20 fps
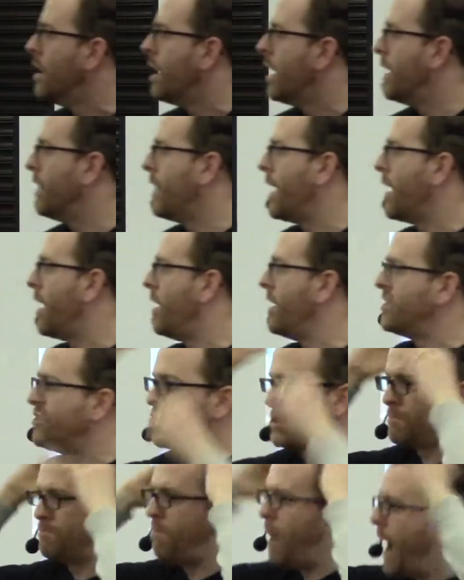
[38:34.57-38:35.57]
and that it
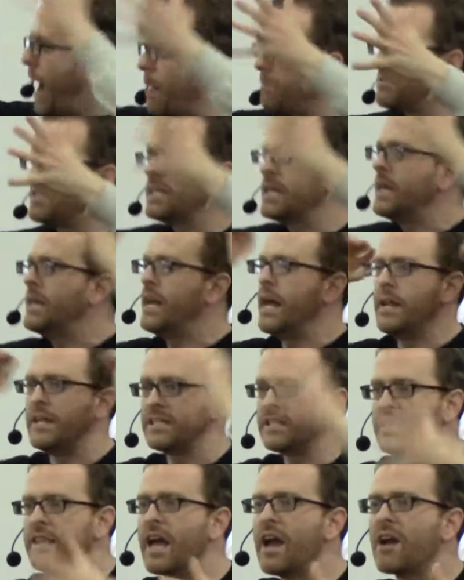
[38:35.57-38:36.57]
just pops in and
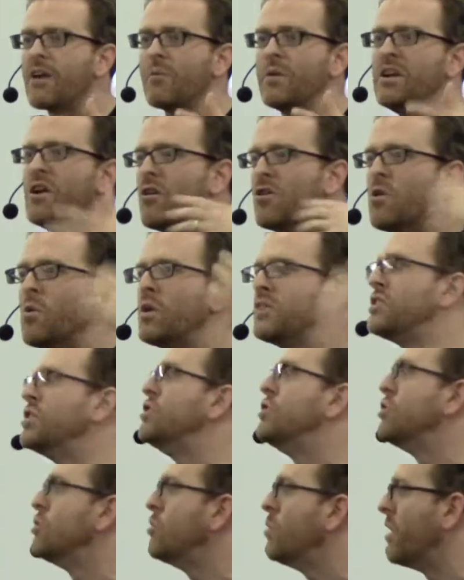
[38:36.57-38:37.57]
it's there and we don't know what to
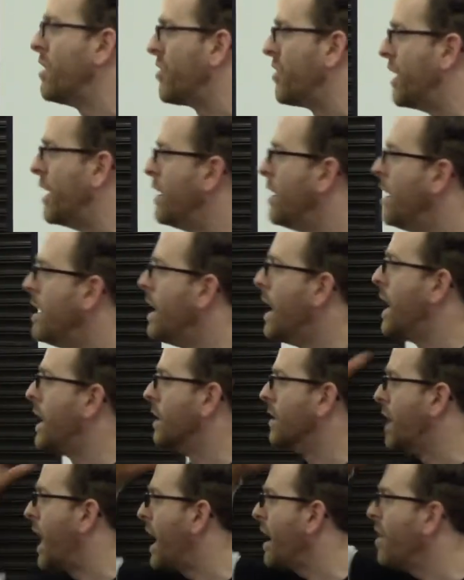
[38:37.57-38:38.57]
do with it. And
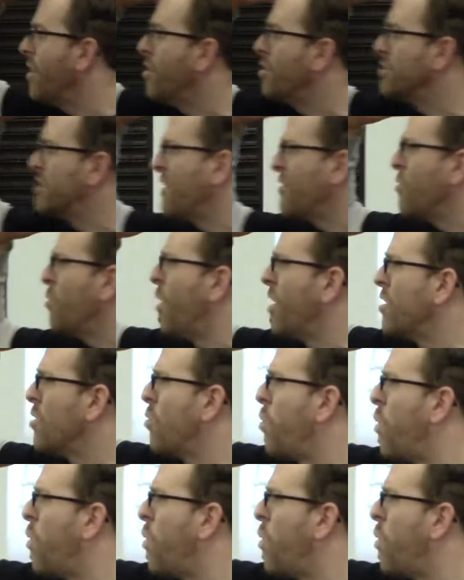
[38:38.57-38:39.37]
a lot of those, you ever wonder